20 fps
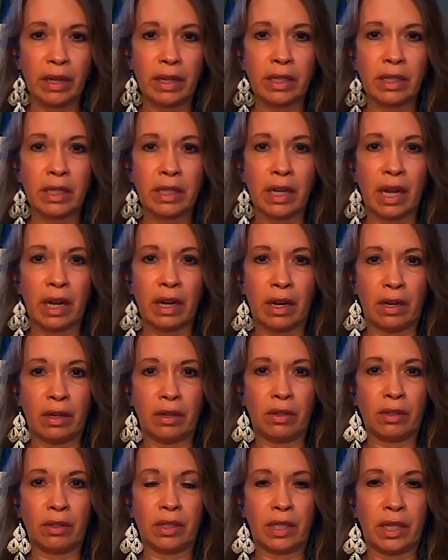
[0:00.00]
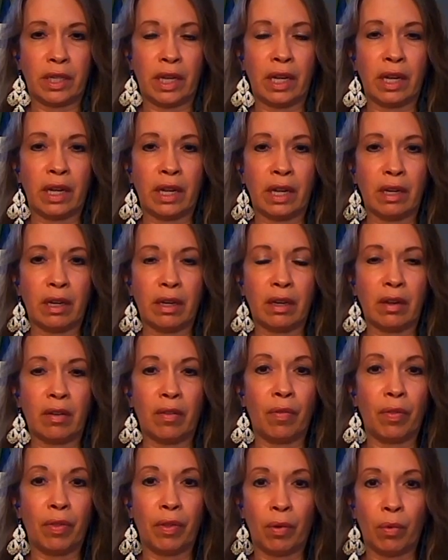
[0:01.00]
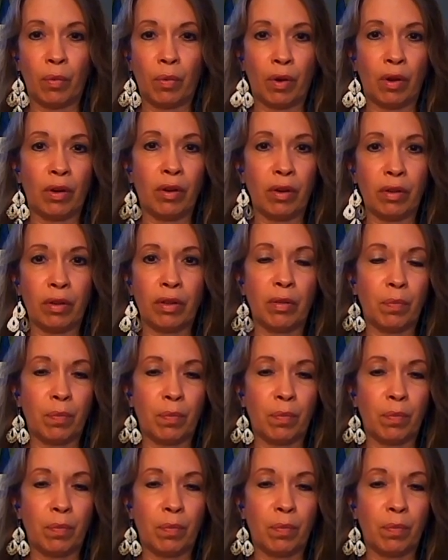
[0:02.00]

does not understand the words,